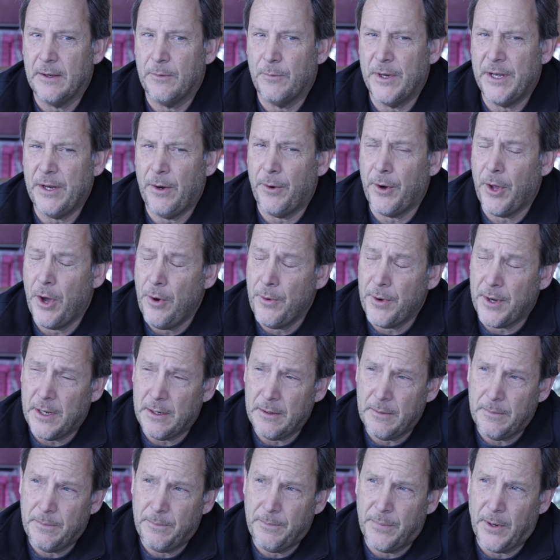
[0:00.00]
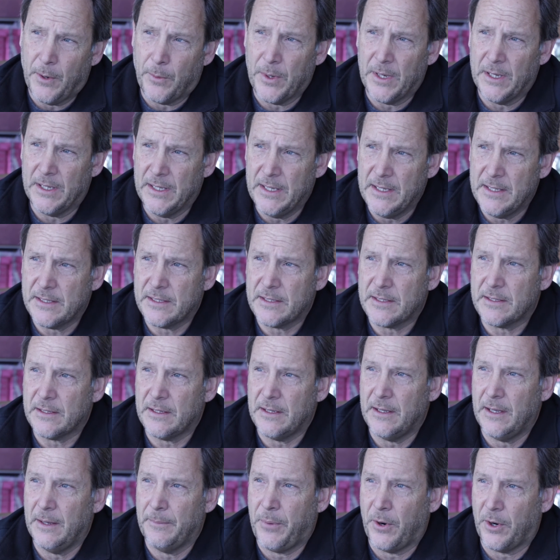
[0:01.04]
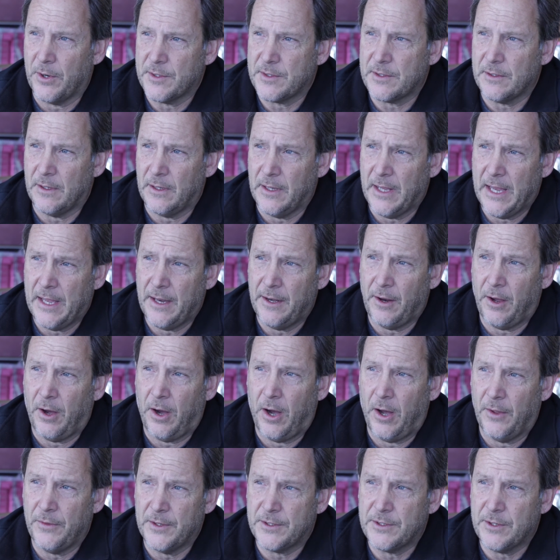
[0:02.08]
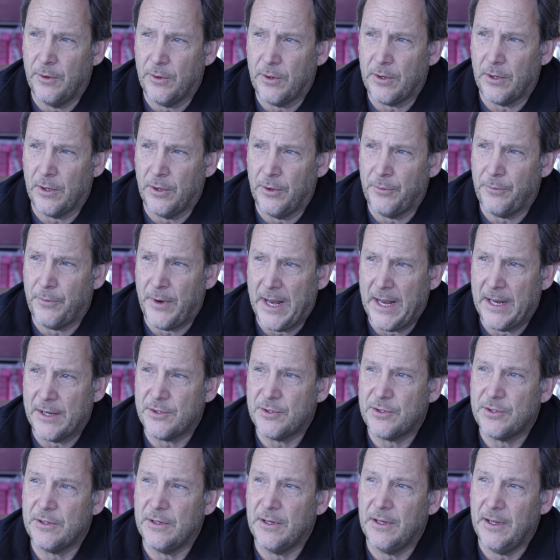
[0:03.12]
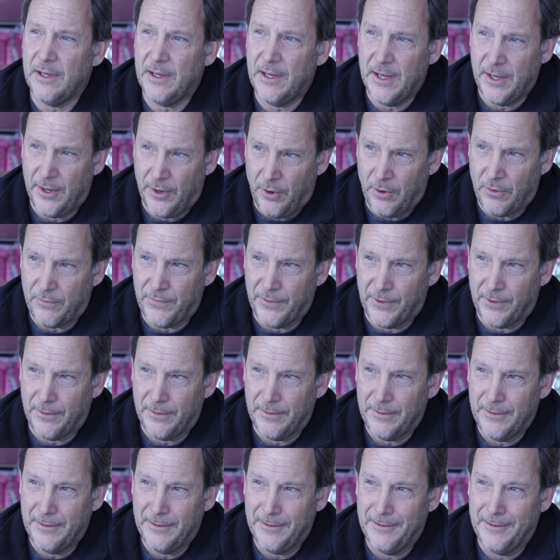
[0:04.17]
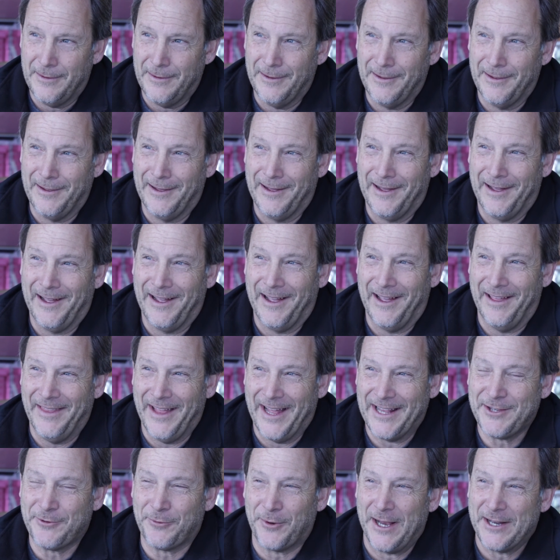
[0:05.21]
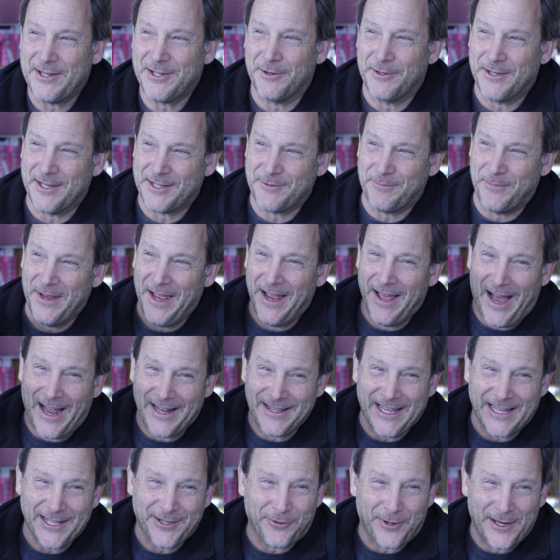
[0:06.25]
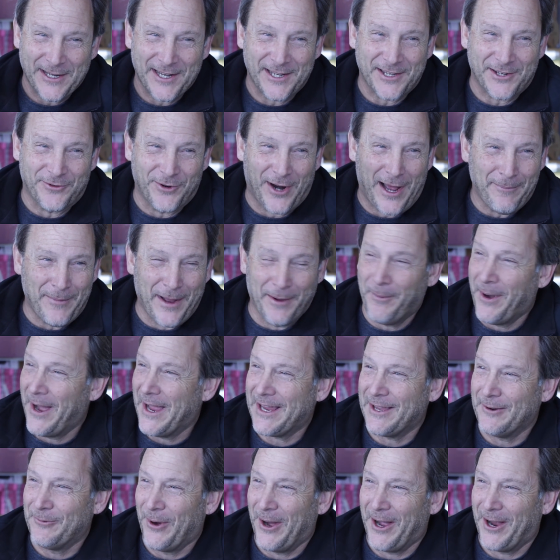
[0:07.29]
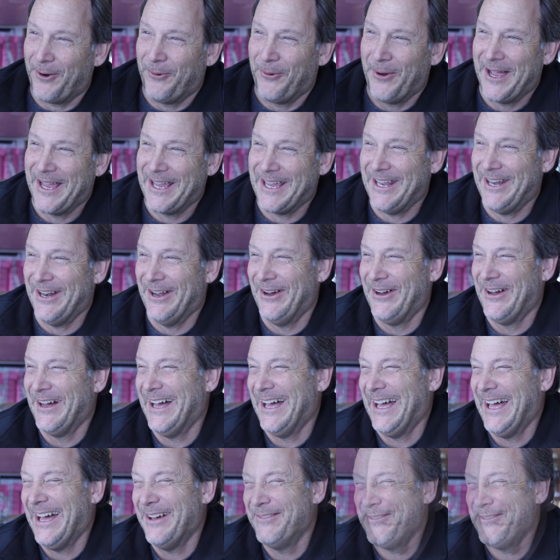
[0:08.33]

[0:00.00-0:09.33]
We don't own it, but we lease a parcel of land on the Tocolone Ranch in Oakville. And that's where I should just be, that's where I just drop my mic and walk away. You know?